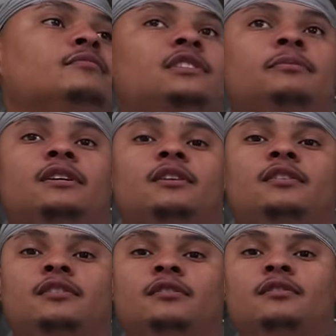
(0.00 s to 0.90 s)
This man got
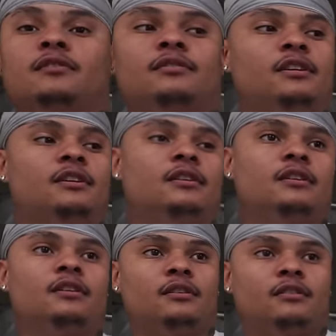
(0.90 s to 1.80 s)
his shirt off.
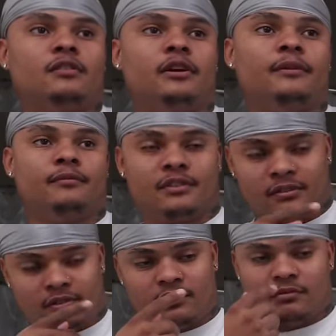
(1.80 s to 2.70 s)
What? Go ahead.
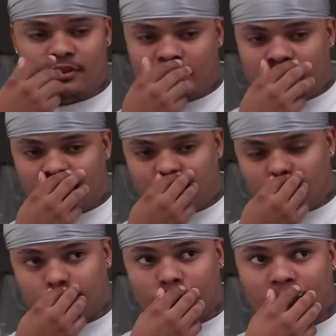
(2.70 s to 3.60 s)
She, she wanted to tell you
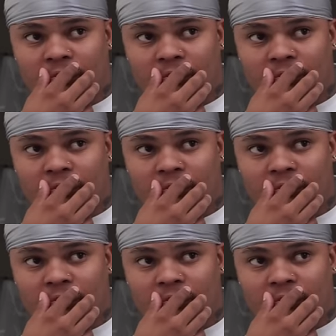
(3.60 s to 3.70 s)
something.